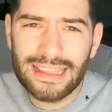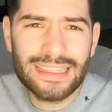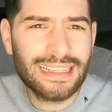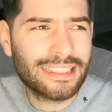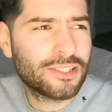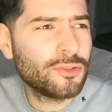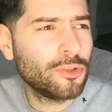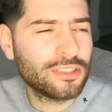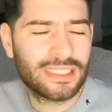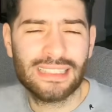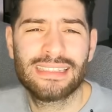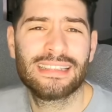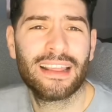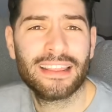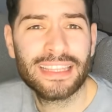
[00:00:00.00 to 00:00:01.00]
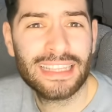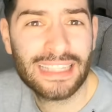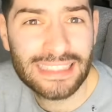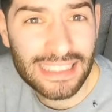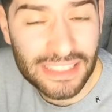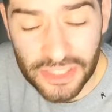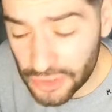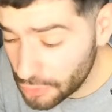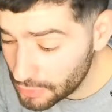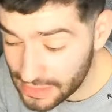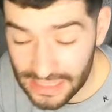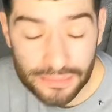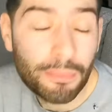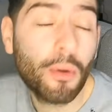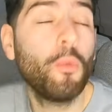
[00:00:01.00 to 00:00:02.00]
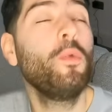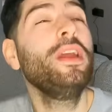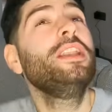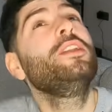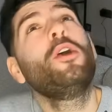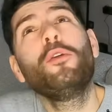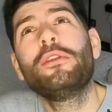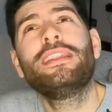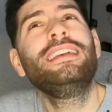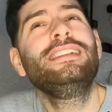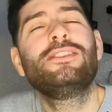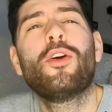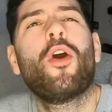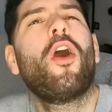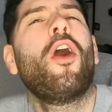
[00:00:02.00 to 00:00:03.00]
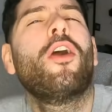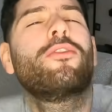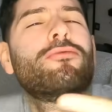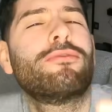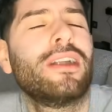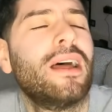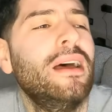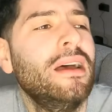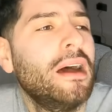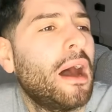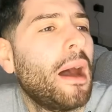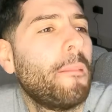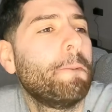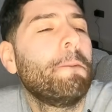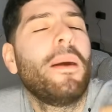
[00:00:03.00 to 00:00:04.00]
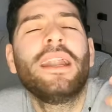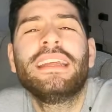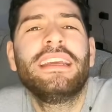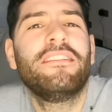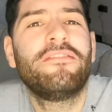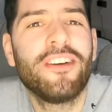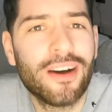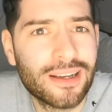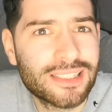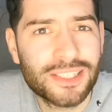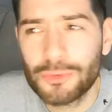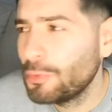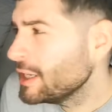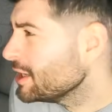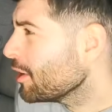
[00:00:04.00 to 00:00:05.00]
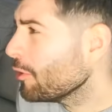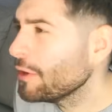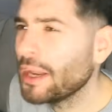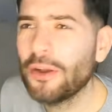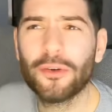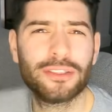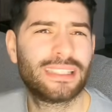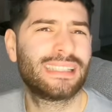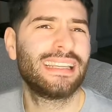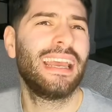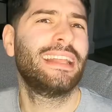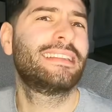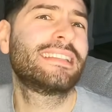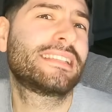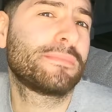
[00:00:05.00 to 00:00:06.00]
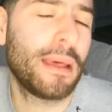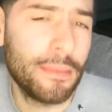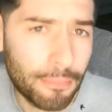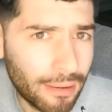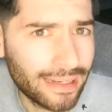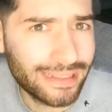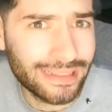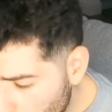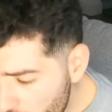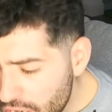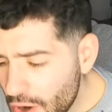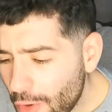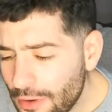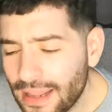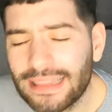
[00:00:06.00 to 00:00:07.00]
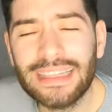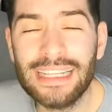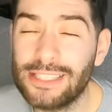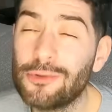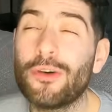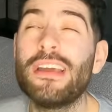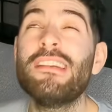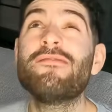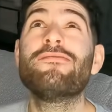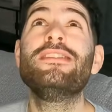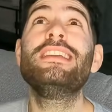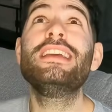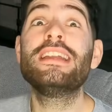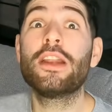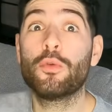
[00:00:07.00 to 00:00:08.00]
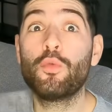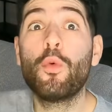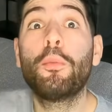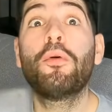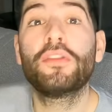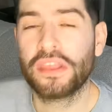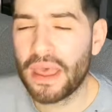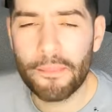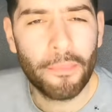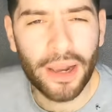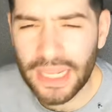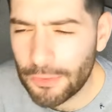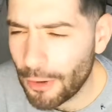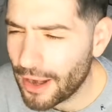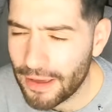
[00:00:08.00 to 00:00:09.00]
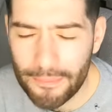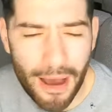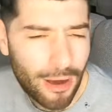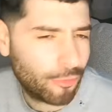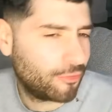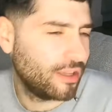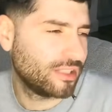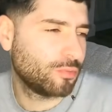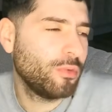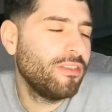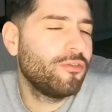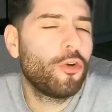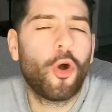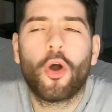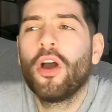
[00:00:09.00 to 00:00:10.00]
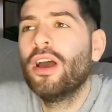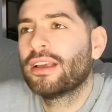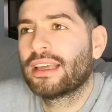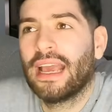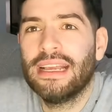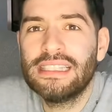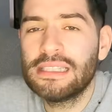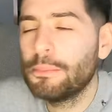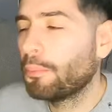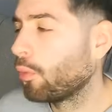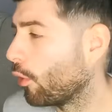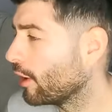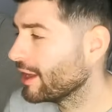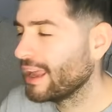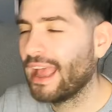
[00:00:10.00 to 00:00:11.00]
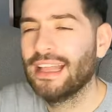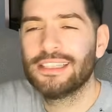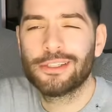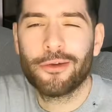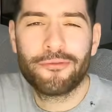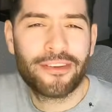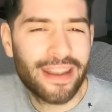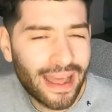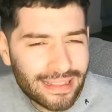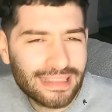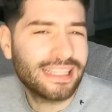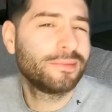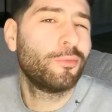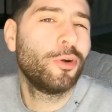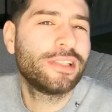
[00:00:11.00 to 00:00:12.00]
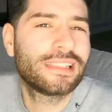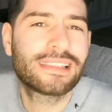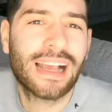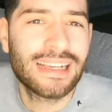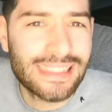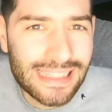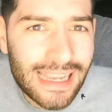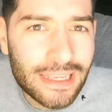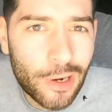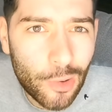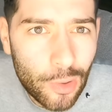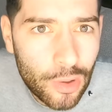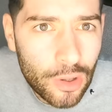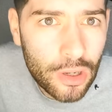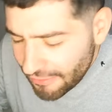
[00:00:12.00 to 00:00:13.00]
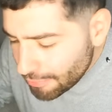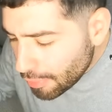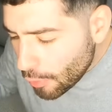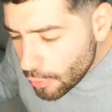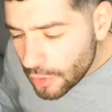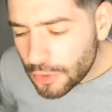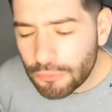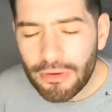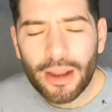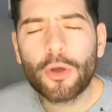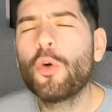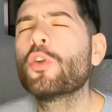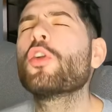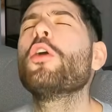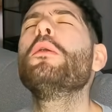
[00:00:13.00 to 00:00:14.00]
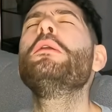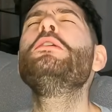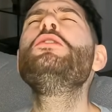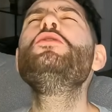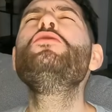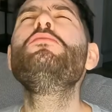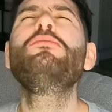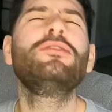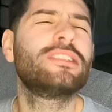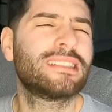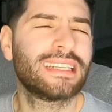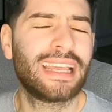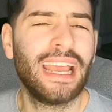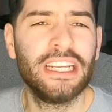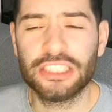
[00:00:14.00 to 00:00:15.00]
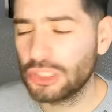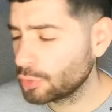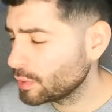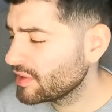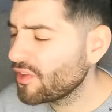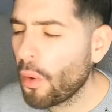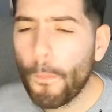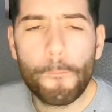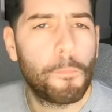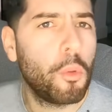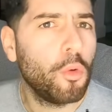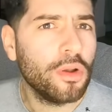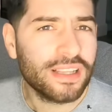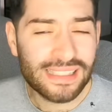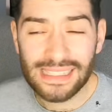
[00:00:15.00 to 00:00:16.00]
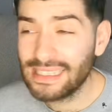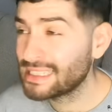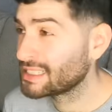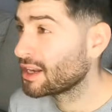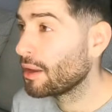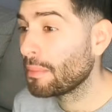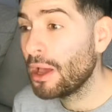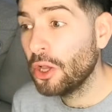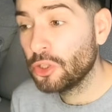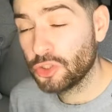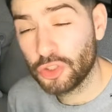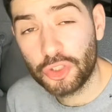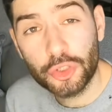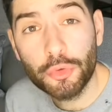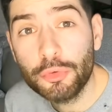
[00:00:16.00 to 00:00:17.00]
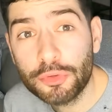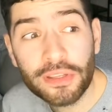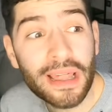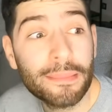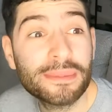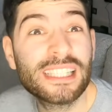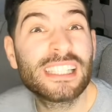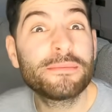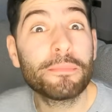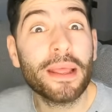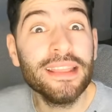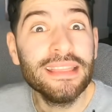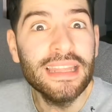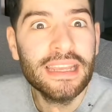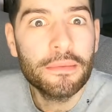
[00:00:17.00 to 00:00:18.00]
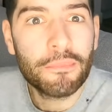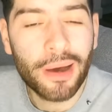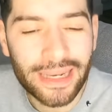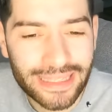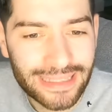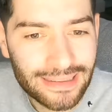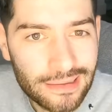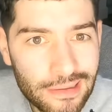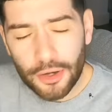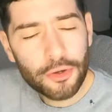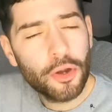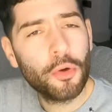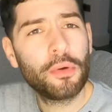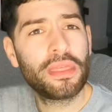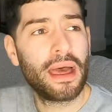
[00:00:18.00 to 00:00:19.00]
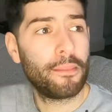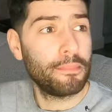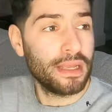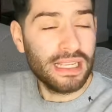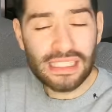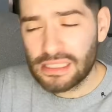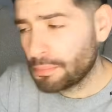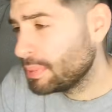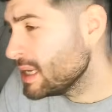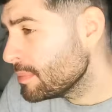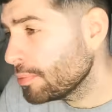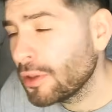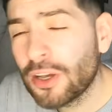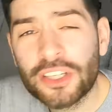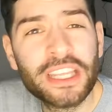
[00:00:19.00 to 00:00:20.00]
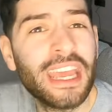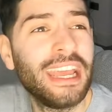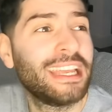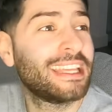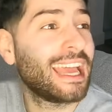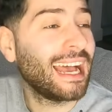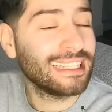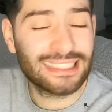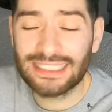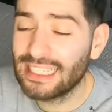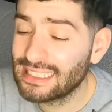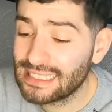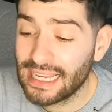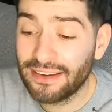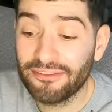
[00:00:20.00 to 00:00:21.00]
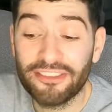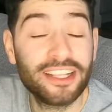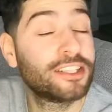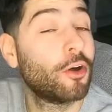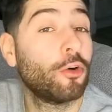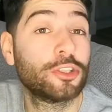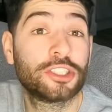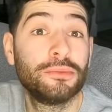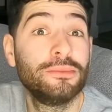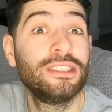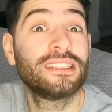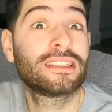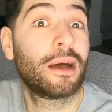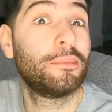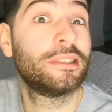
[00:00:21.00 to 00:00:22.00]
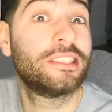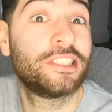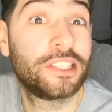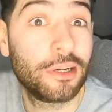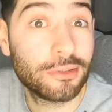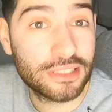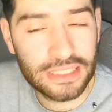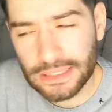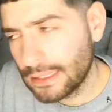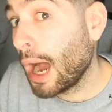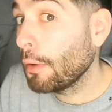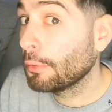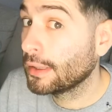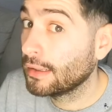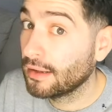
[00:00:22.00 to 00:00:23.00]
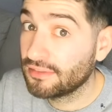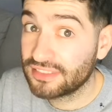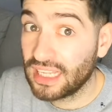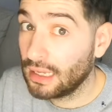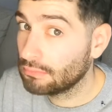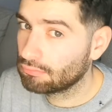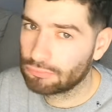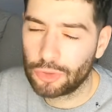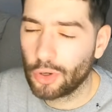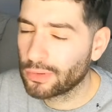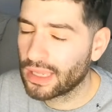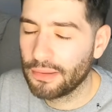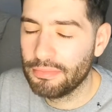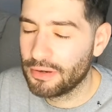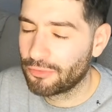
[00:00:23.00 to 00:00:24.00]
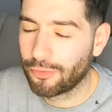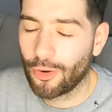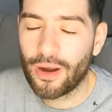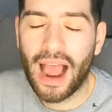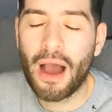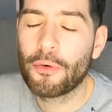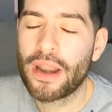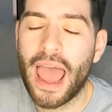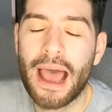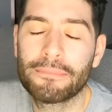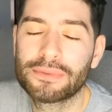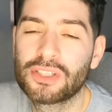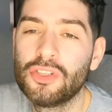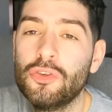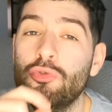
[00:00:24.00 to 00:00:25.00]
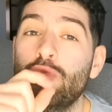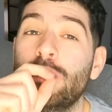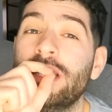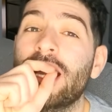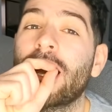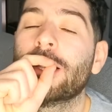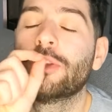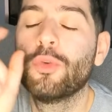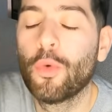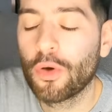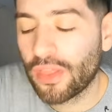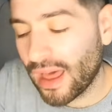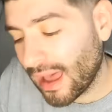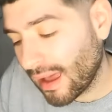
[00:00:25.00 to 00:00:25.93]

I think that's nonsense. I think that's excuses. But we know these lot aren't money averse. We know they're not scared to spend money. We know that these lot, if needed, will put their money where their mouth is. We've got case in point, Enzo Fernandez, Moises Caicedo. They've broken record on numerous occasions. We've got ballers in this club due to them spending money. I don't know what that means. People are getting gassed. They're saying Victor Osimhen is coming to Chelsea. I would love that. Don't get me wrong. I would absolutely adore